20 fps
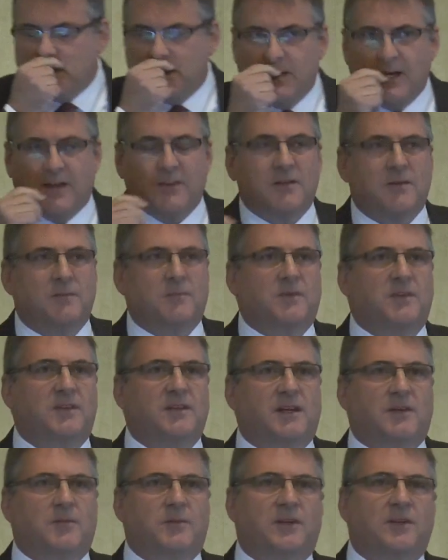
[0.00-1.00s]
The other
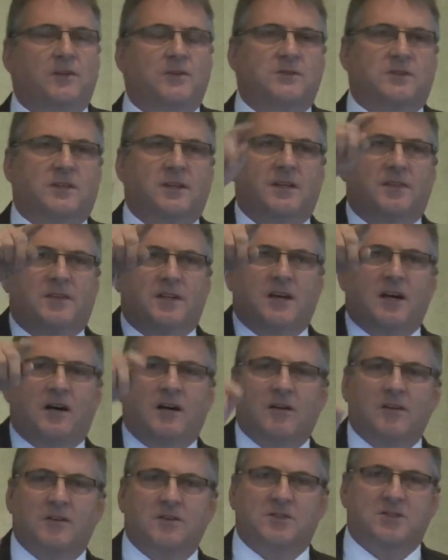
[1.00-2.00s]
bit of news, the
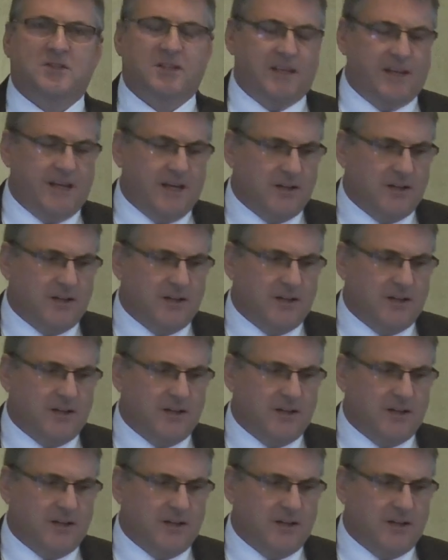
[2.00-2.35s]
car that's sitting